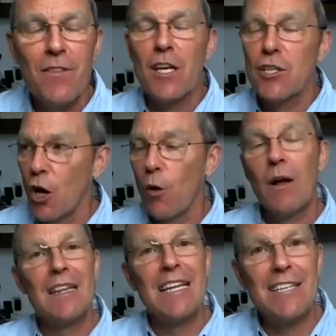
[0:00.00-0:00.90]
So
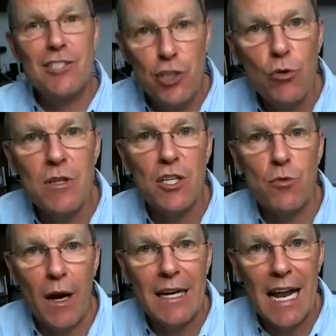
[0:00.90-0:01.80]
let's do this
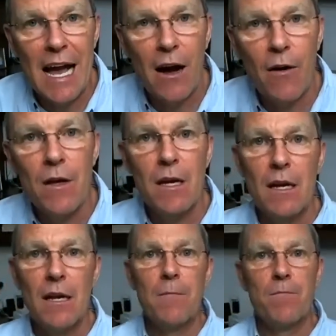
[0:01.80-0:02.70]
right now.
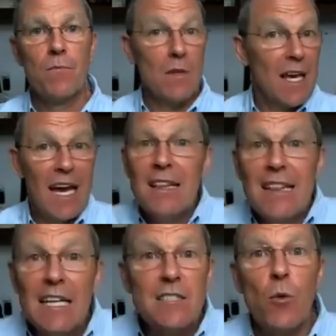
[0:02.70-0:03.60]
Okay,
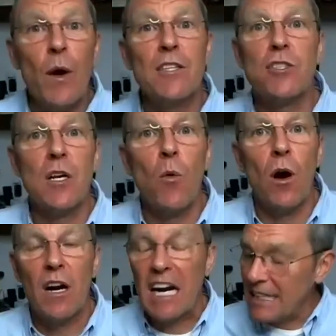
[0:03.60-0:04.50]
that's the way it's going to
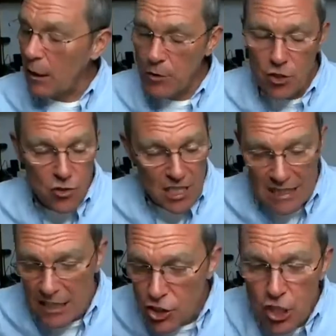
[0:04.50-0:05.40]
work. And then when you
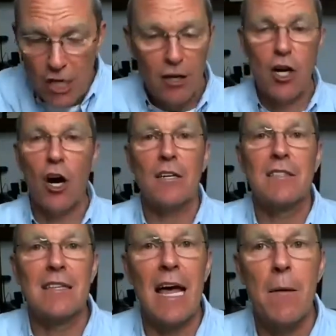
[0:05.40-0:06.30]
send the share cart
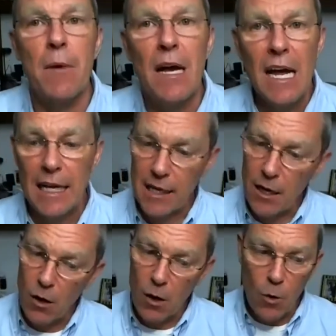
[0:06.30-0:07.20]
to them and they
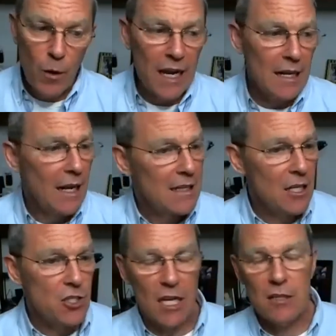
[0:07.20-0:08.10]
go, oh, wait,
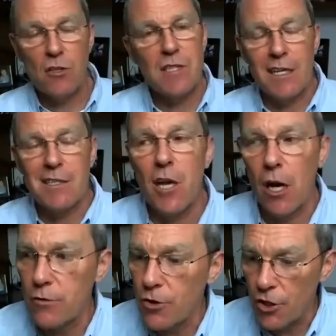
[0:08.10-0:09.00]
that shake looks like it's
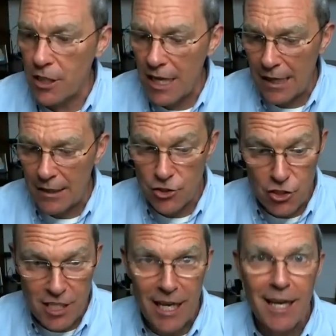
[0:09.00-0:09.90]
$130. And you
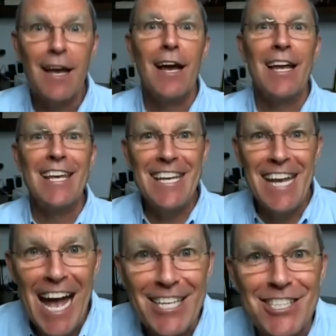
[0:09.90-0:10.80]
say,
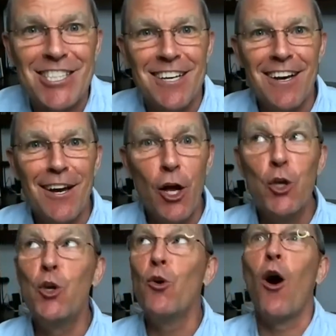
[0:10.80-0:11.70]
yes,
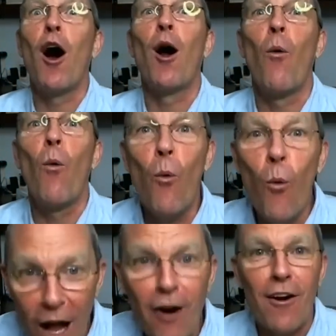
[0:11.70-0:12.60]
you are
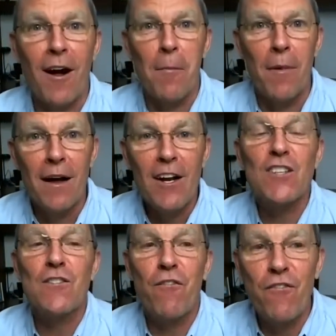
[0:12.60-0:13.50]
welcome.
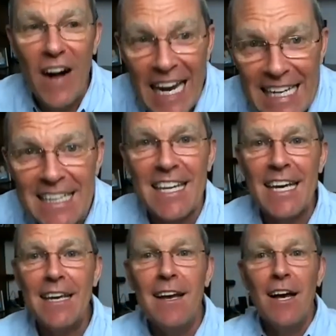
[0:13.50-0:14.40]
Because
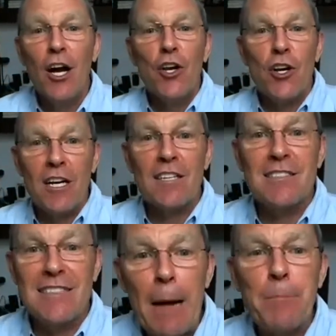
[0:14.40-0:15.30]
finally, you're going to
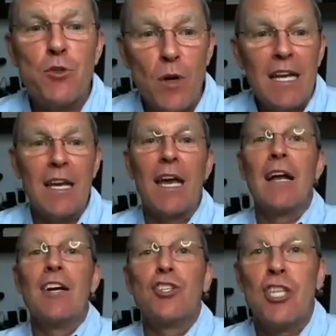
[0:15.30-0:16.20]
stop
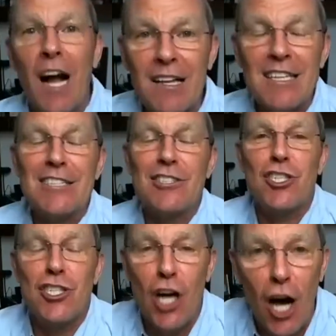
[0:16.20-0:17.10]
drinking chocolate
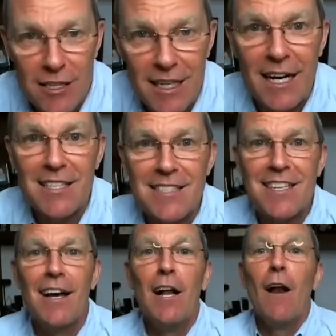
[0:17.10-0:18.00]
sawdust
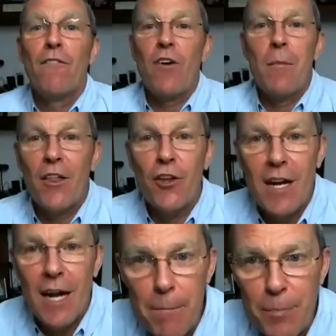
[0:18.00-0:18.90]
from other
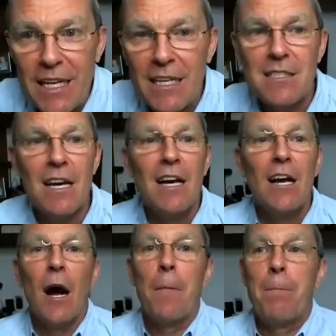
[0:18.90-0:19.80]
companies,
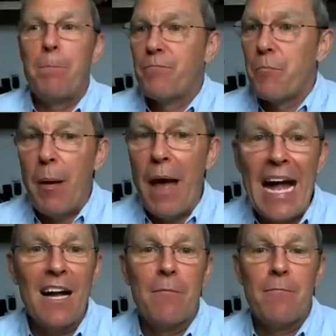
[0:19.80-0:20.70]
a
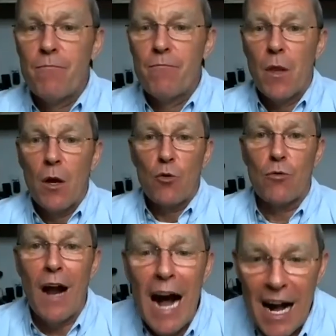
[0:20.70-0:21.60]
bag of
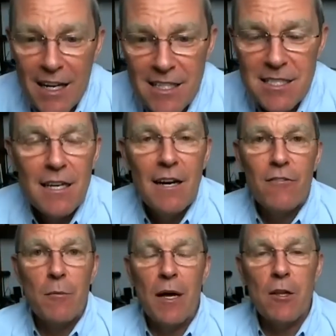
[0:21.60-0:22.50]
rocks
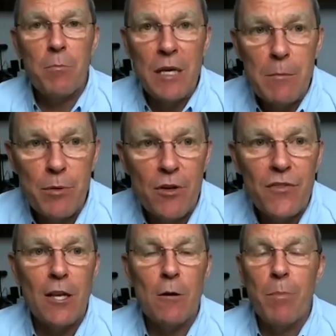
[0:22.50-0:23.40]
from other people
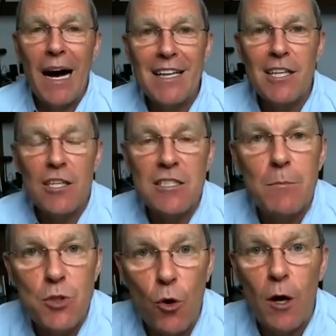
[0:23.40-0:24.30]
that your body doesn't
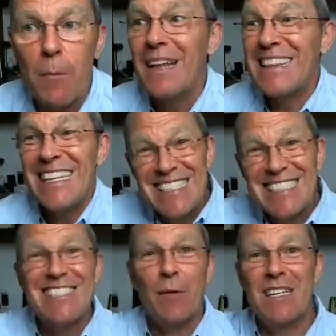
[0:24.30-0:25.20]
absorb. This is
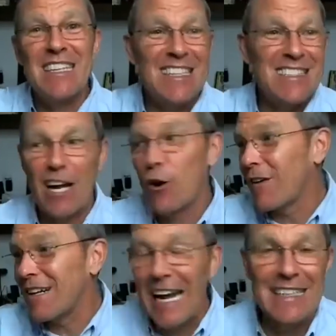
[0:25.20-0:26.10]
something that's got over
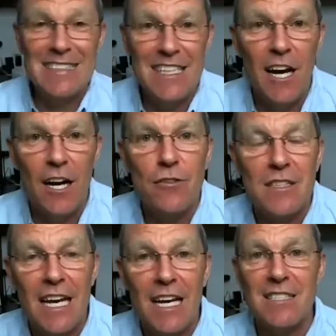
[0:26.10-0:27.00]
1,900
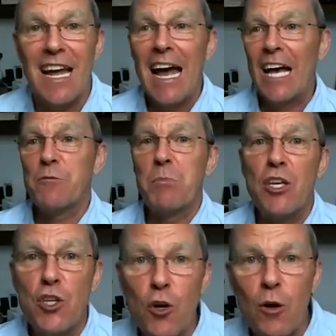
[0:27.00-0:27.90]
tests, has been
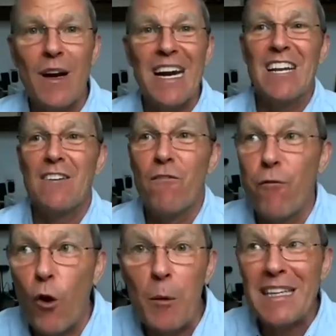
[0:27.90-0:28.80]
curated and
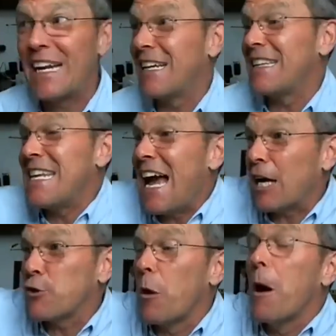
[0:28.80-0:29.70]
formulated, and the
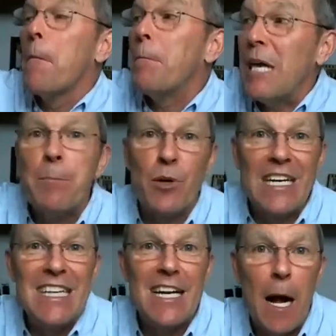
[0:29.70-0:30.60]
actual people
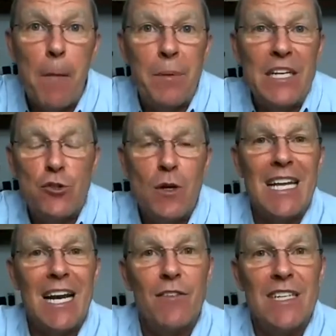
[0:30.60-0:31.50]
in the company drink
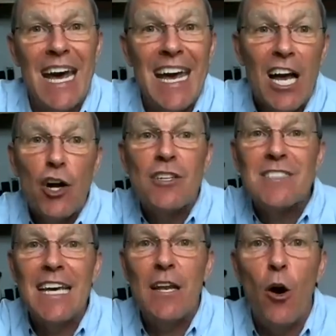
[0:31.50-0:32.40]
it every day because
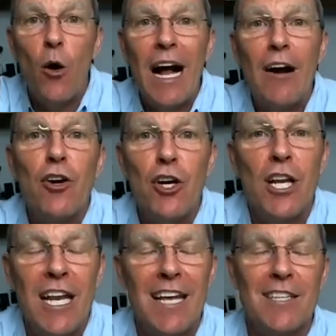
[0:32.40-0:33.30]
they know how good
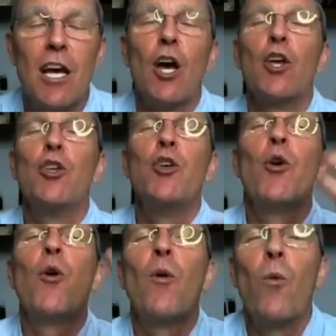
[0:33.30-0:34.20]
it is.
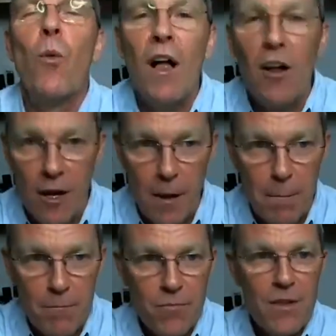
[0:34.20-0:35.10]
You're welcome.
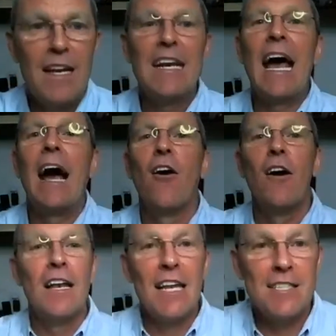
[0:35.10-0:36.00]
Now,
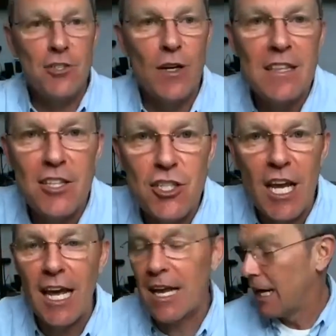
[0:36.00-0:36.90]
let's drink the
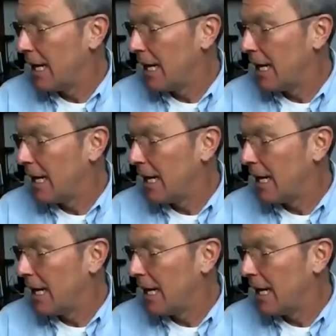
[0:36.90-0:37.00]
shake.